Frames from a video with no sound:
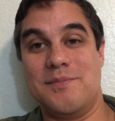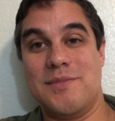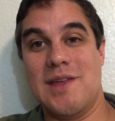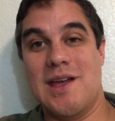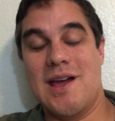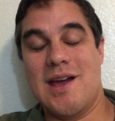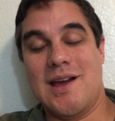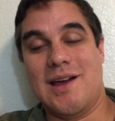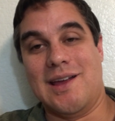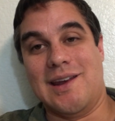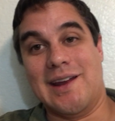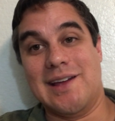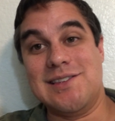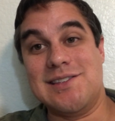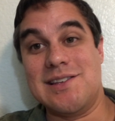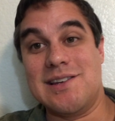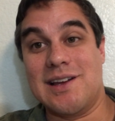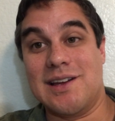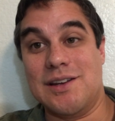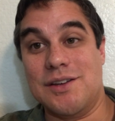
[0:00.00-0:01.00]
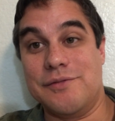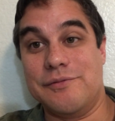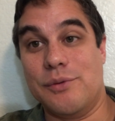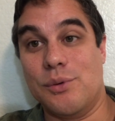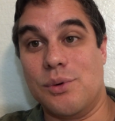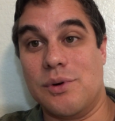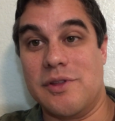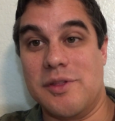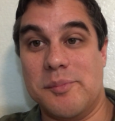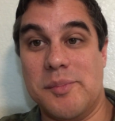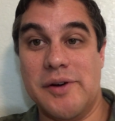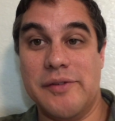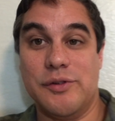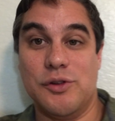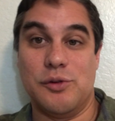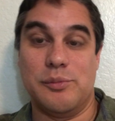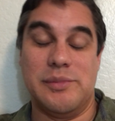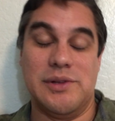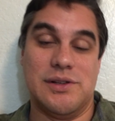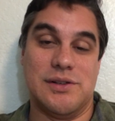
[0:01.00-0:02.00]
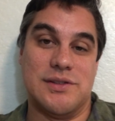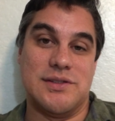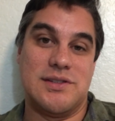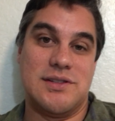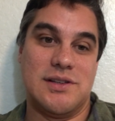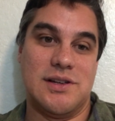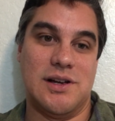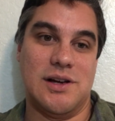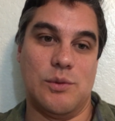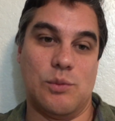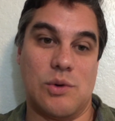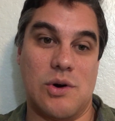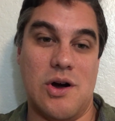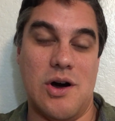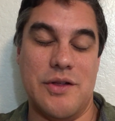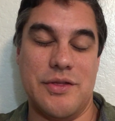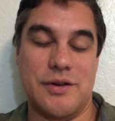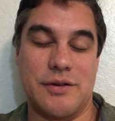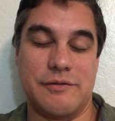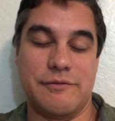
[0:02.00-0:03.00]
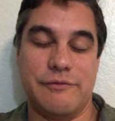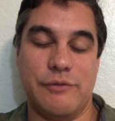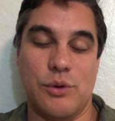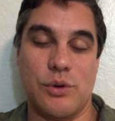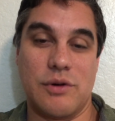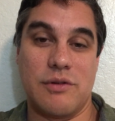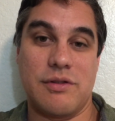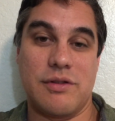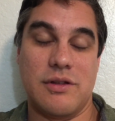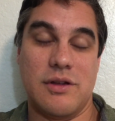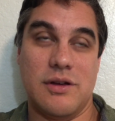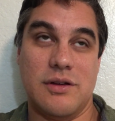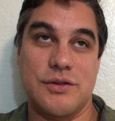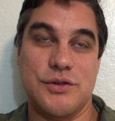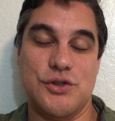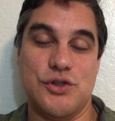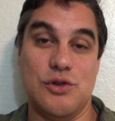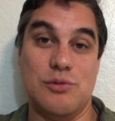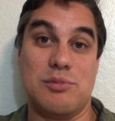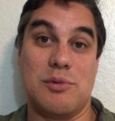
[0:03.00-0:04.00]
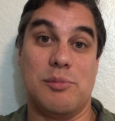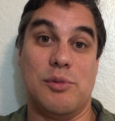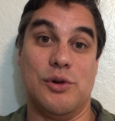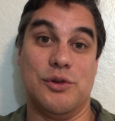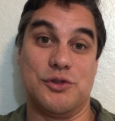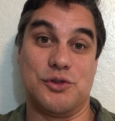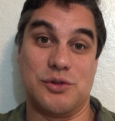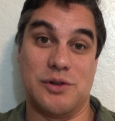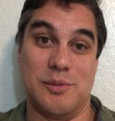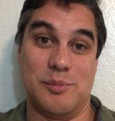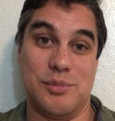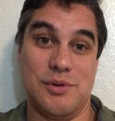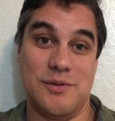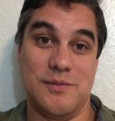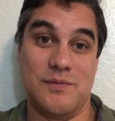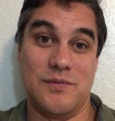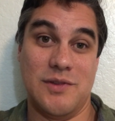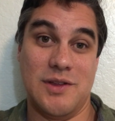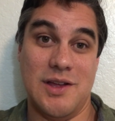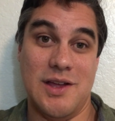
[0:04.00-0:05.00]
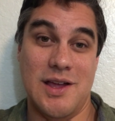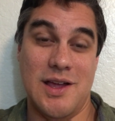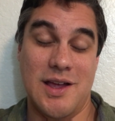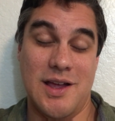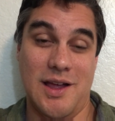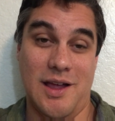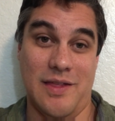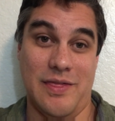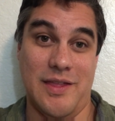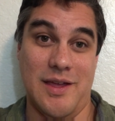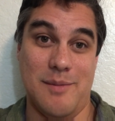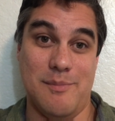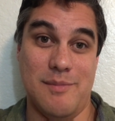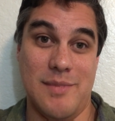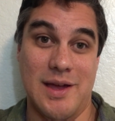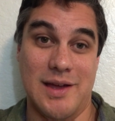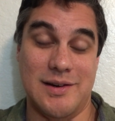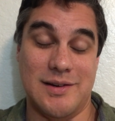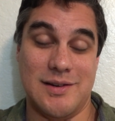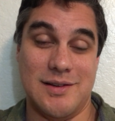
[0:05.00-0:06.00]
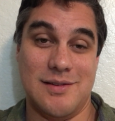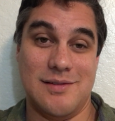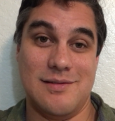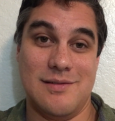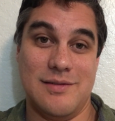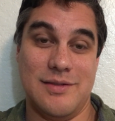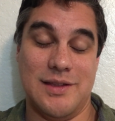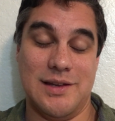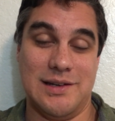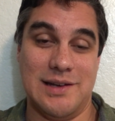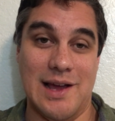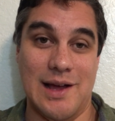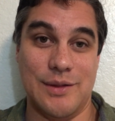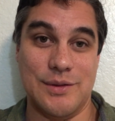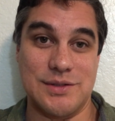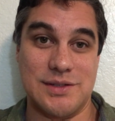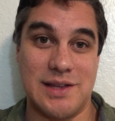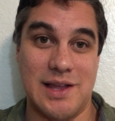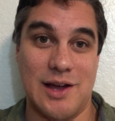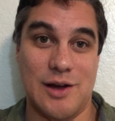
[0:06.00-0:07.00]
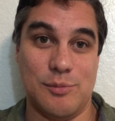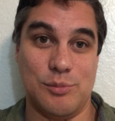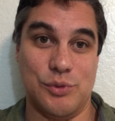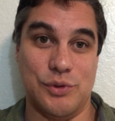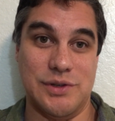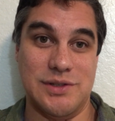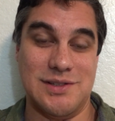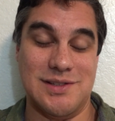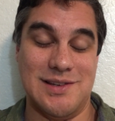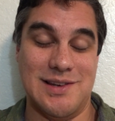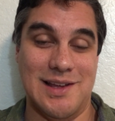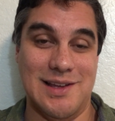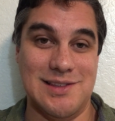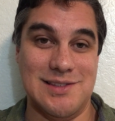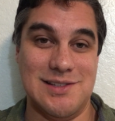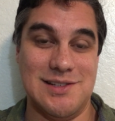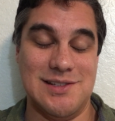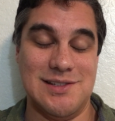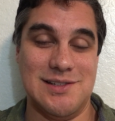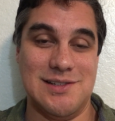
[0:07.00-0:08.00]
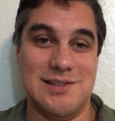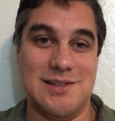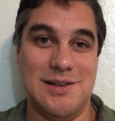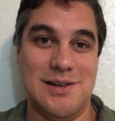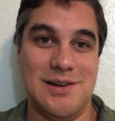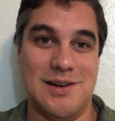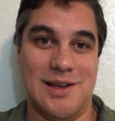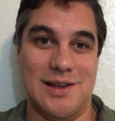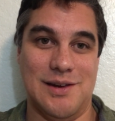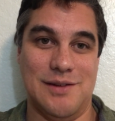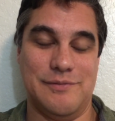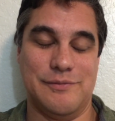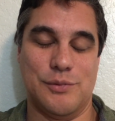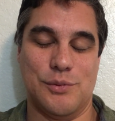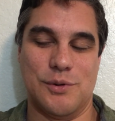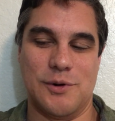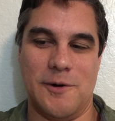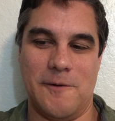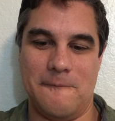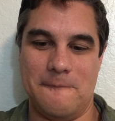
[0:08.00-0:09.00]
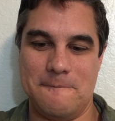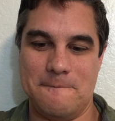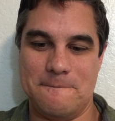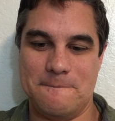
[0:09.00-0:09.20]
In 1994, the Buffalo Bills were on their fourth Super Bowl trip, and they met the Dallas Cowboys in 1994.